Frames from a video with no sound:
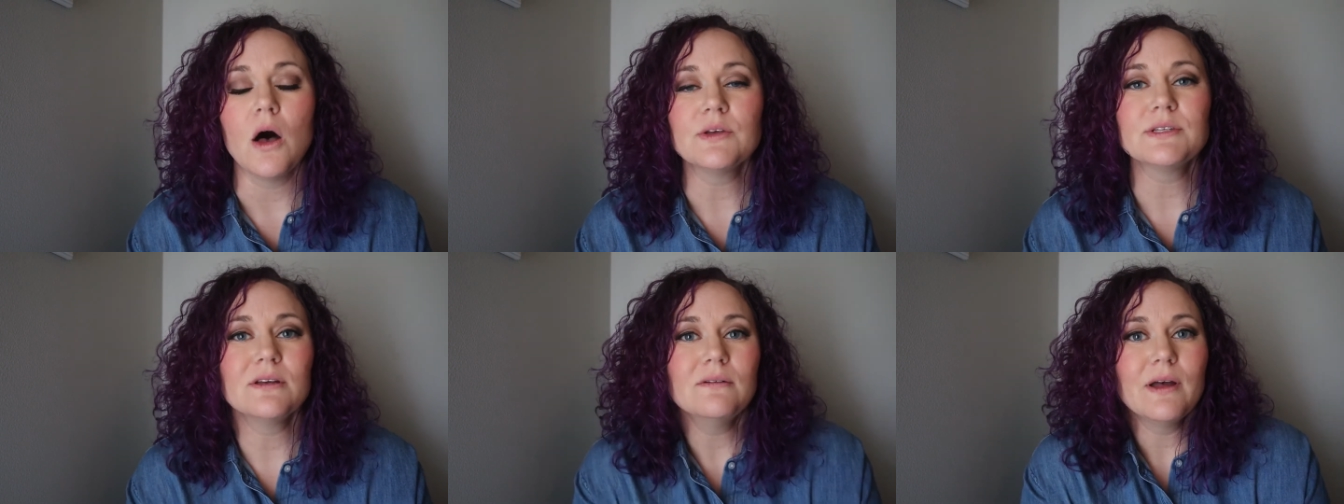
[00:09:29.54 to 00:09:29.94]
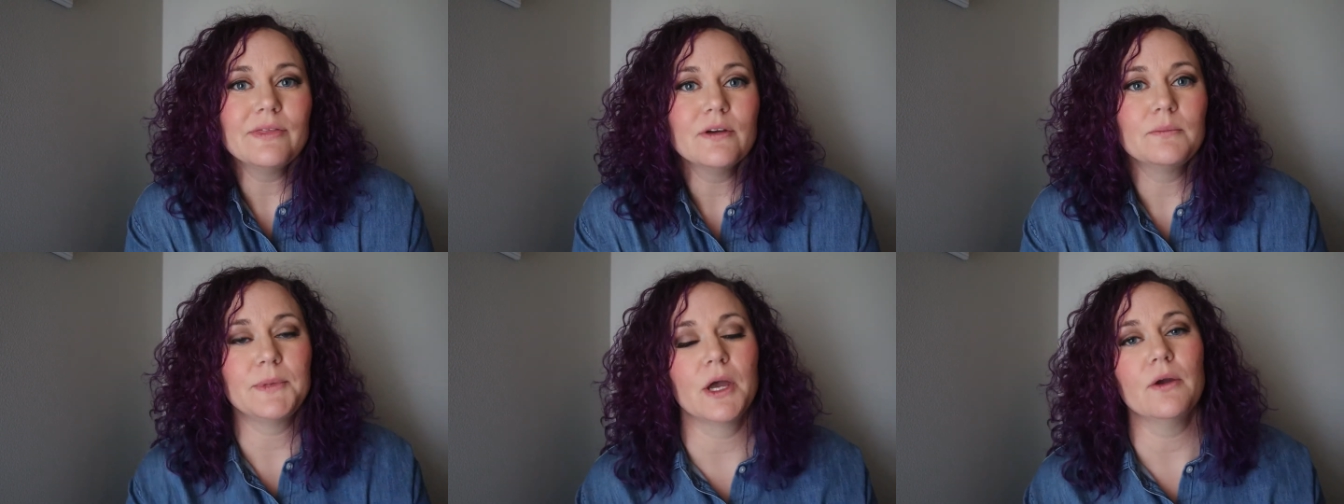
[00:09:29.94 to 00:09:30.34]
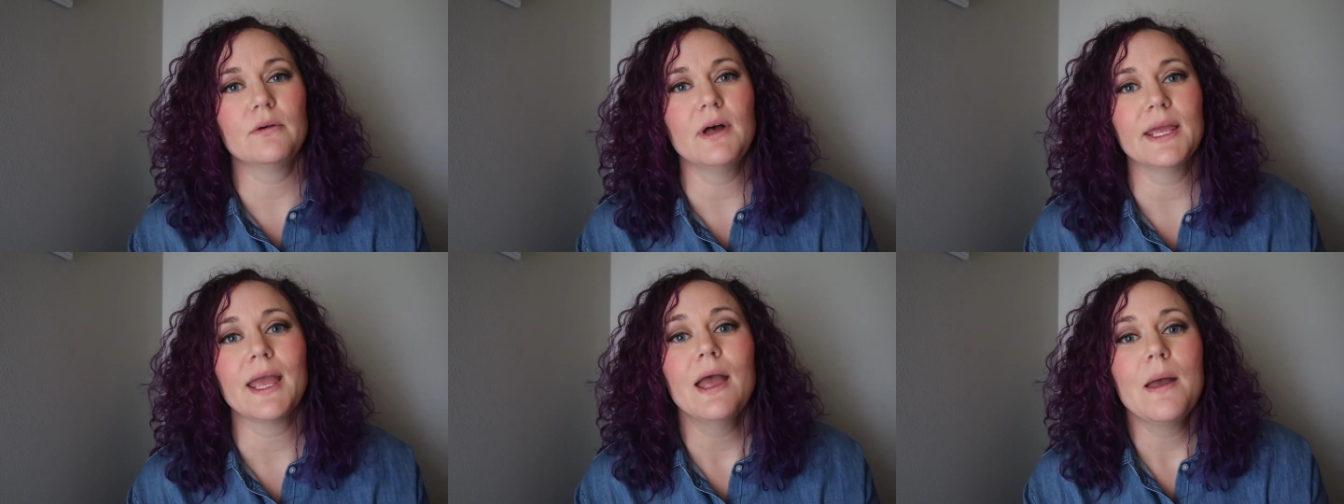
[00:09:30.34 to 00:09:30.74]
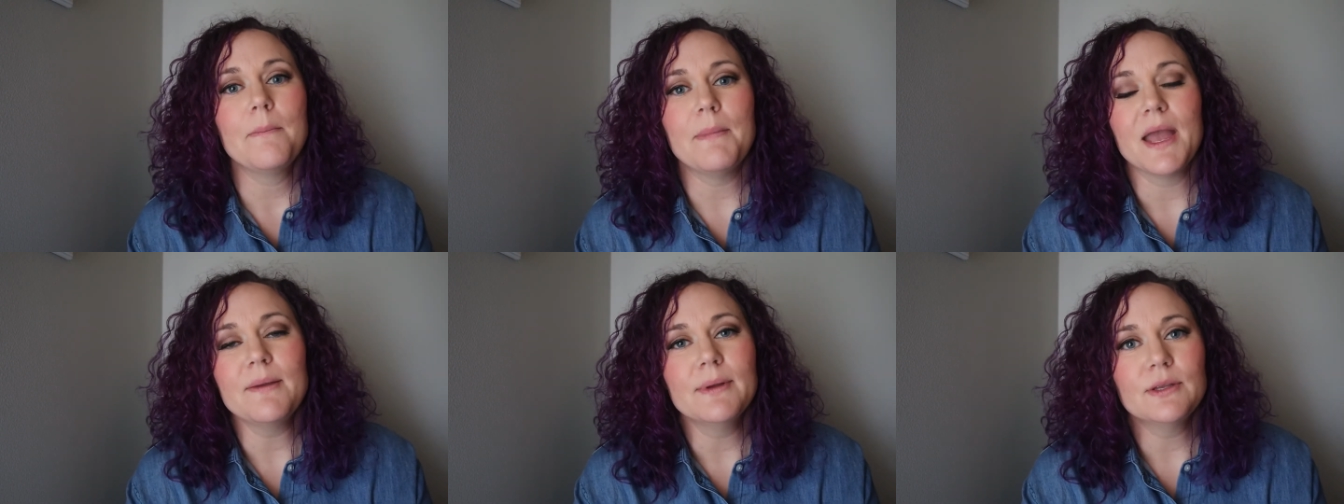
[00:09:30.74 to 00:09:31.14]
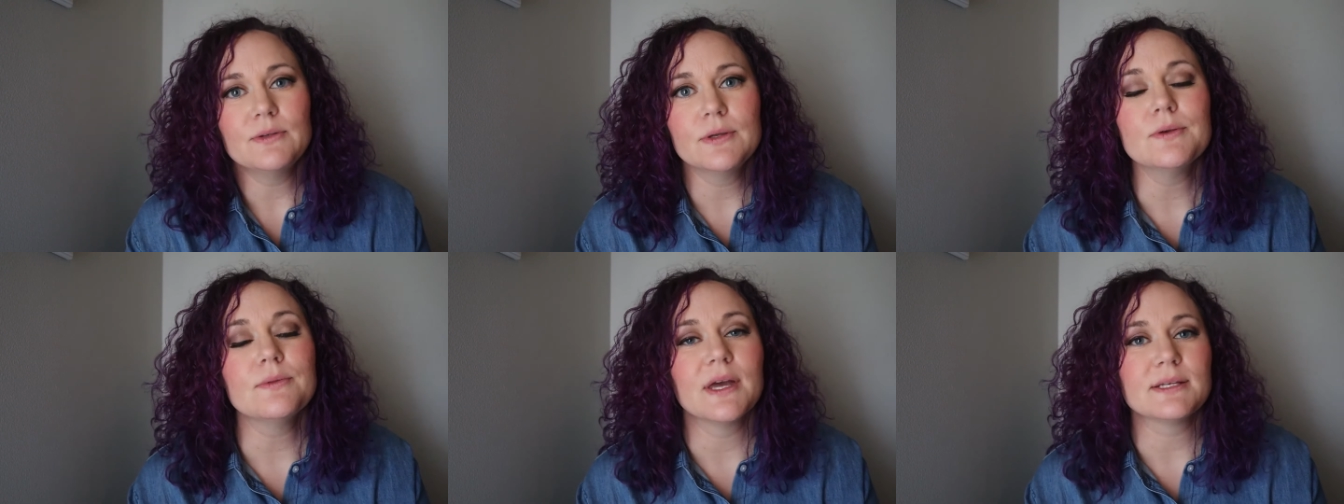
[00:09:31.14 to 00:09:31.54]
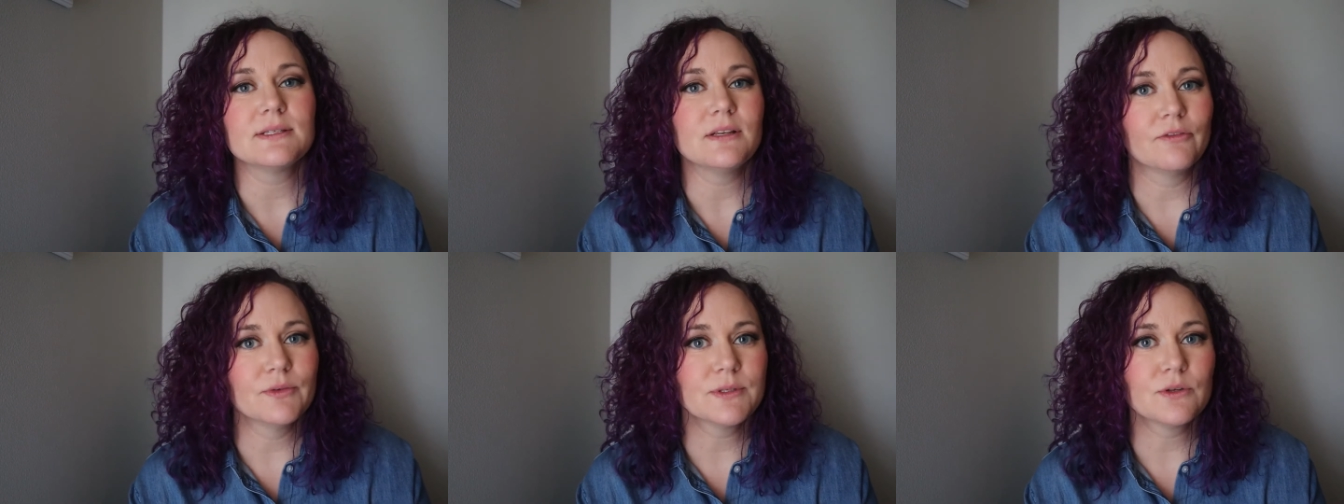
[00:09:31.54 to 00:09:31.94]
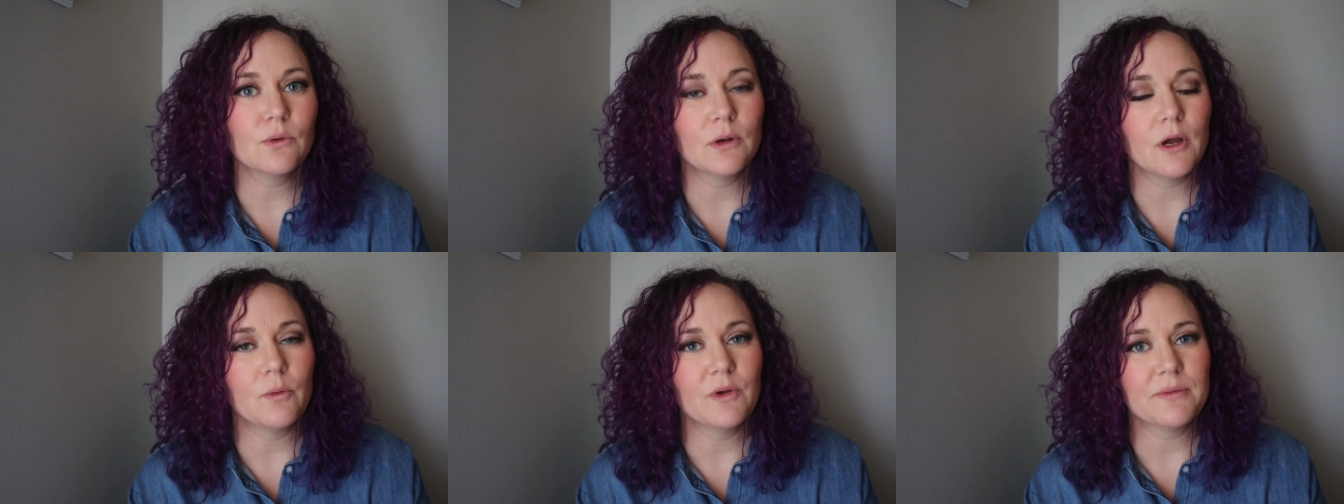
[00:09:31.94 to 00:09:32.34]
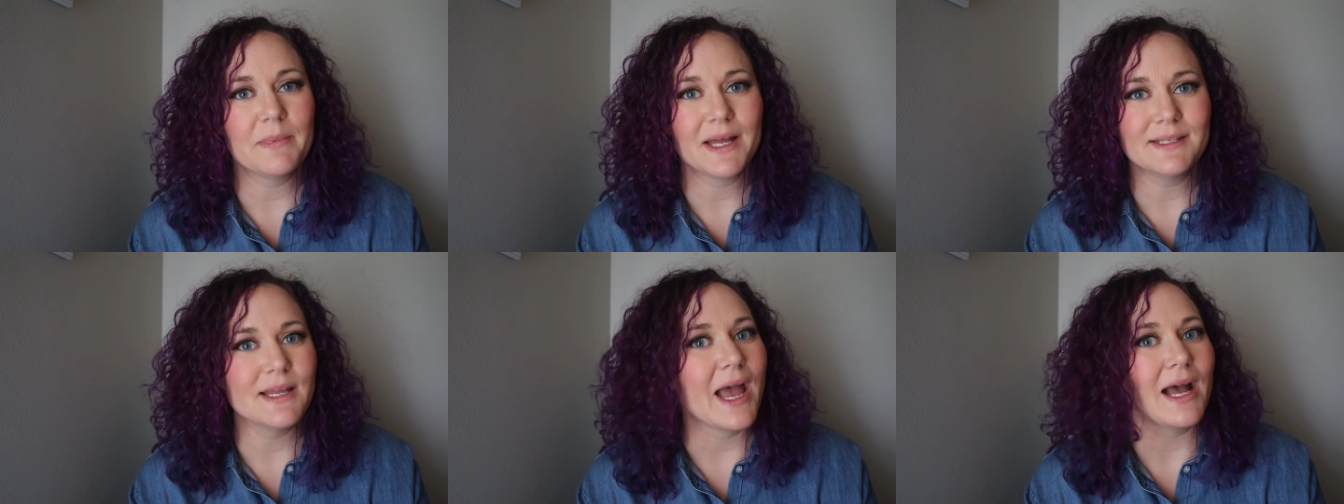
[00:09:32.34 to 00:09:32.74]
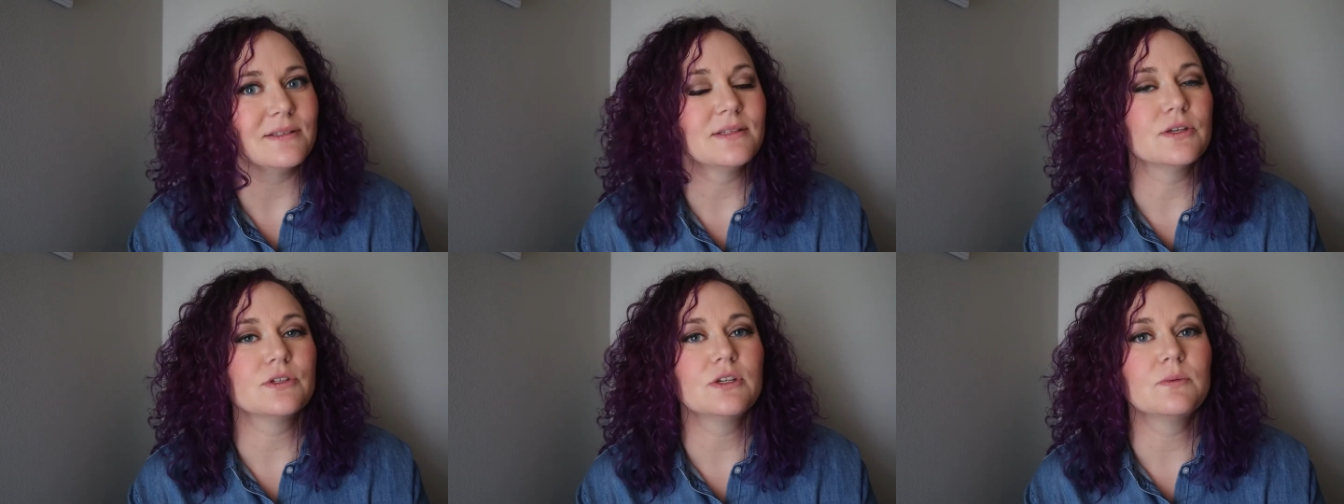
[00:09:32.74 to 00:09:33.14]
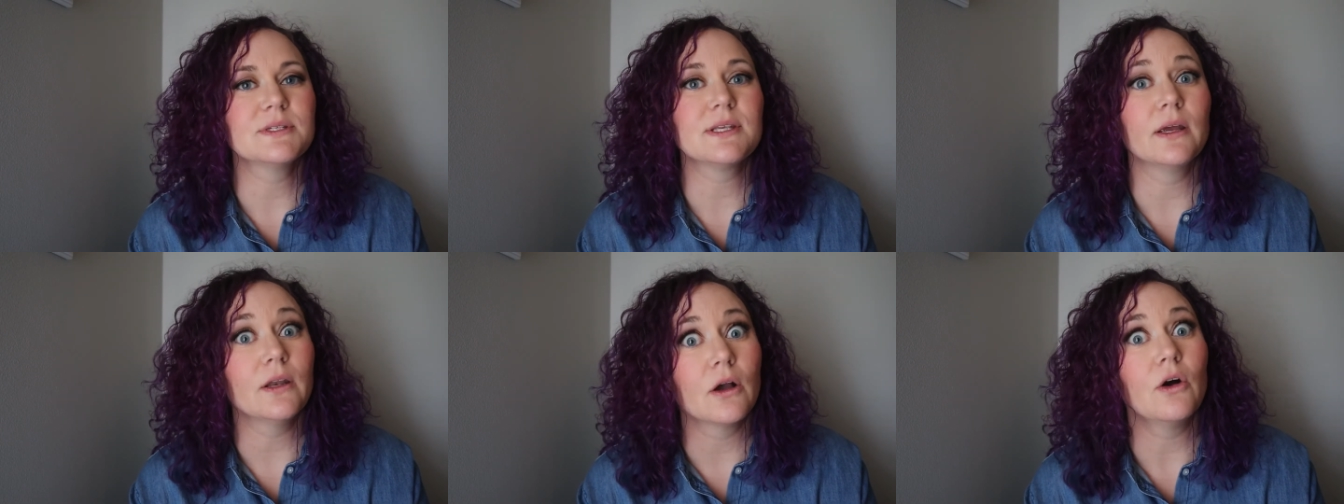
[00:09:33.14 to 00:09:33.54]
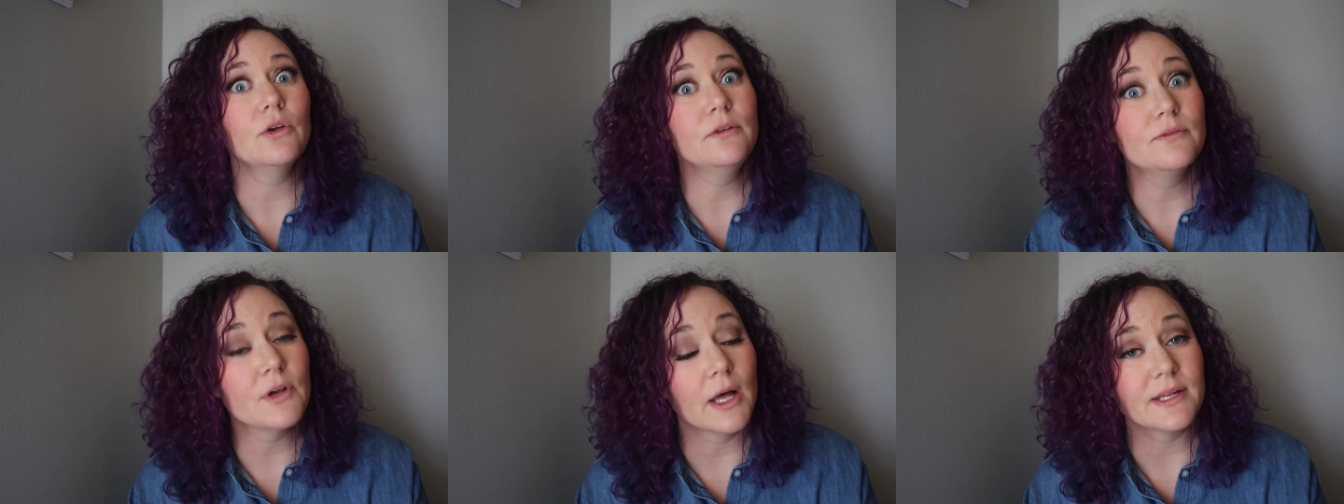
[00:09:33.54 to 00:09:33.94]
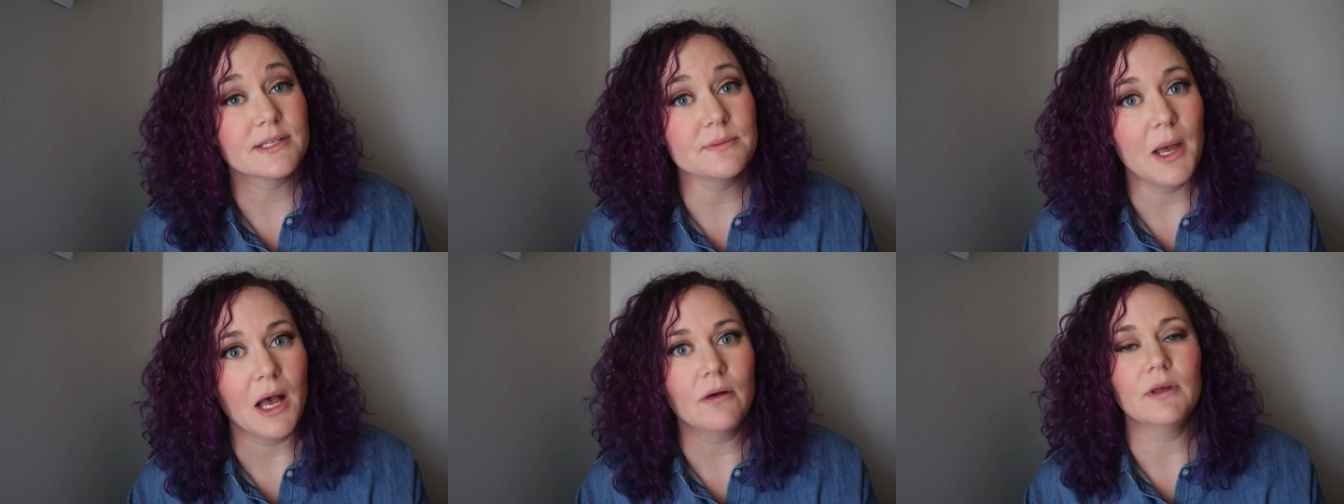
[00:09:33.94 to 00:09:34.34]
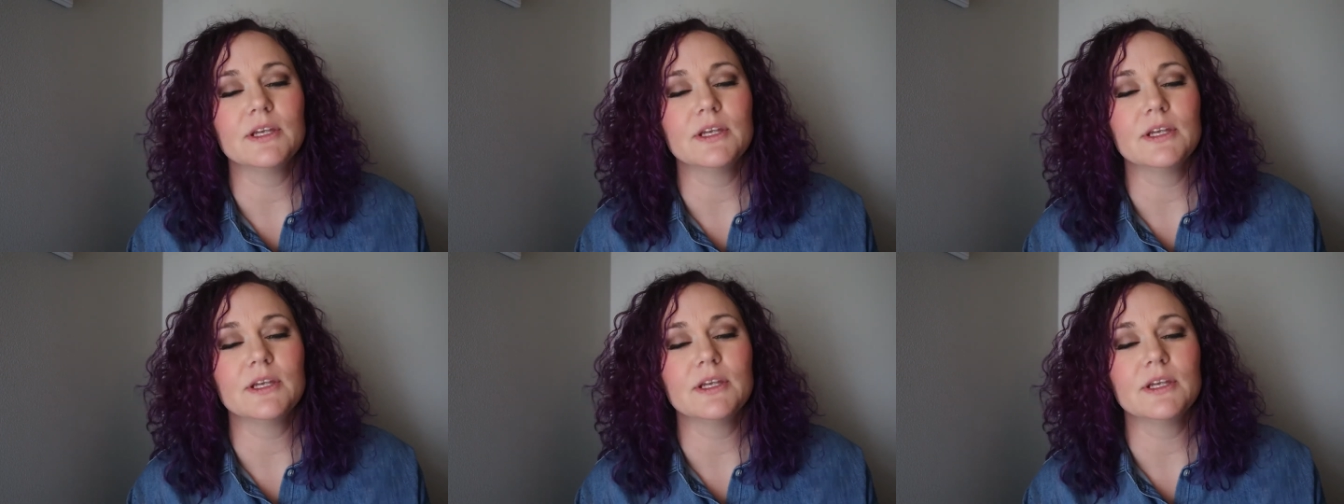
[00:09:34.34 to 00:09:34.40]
Also, let them know, like, Maven knew that stuff was going on with my dad, so she was like, Nicole, you've got to smile.